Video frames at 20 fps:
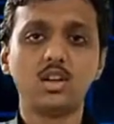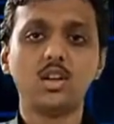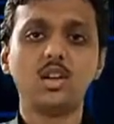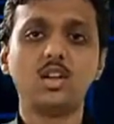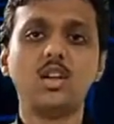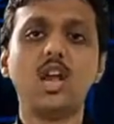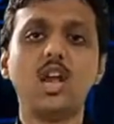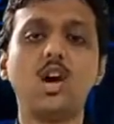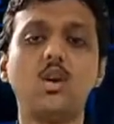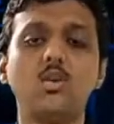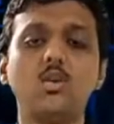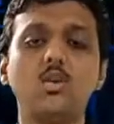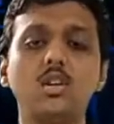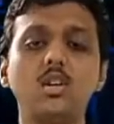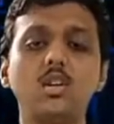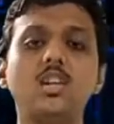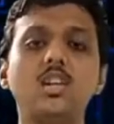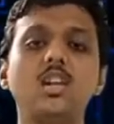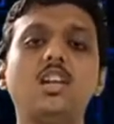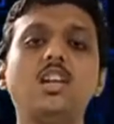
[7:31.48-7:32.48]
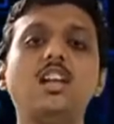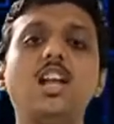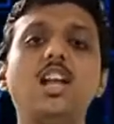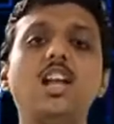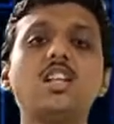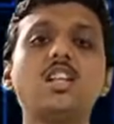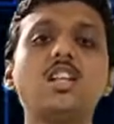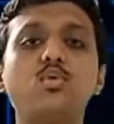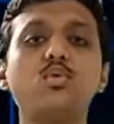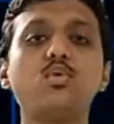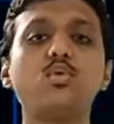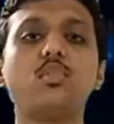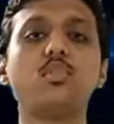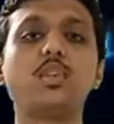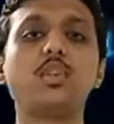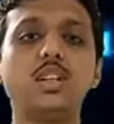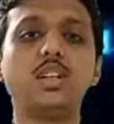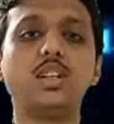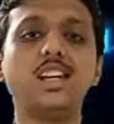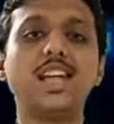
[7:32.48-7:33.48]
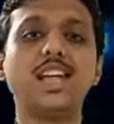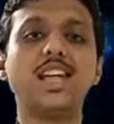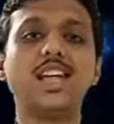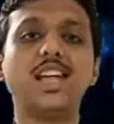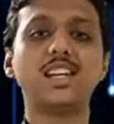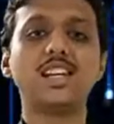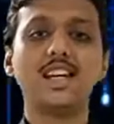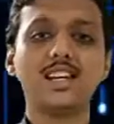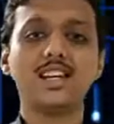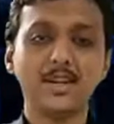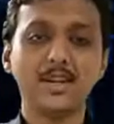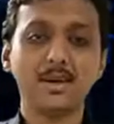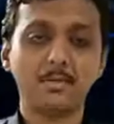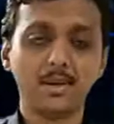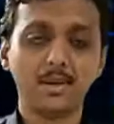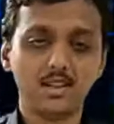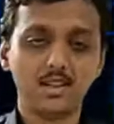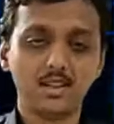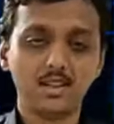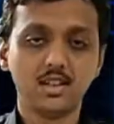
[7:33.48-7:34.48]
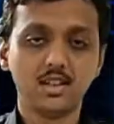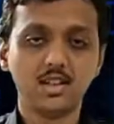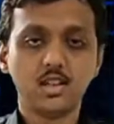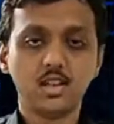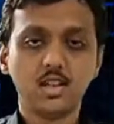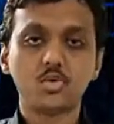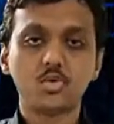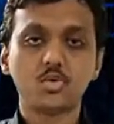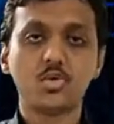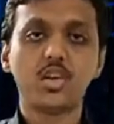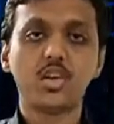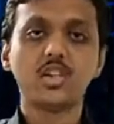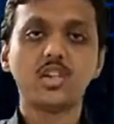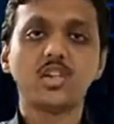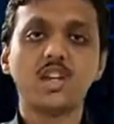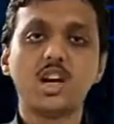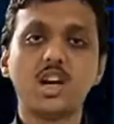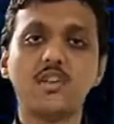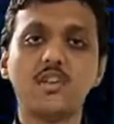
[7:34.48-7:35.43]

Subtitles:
Now, let's move forward to the next example. Students, our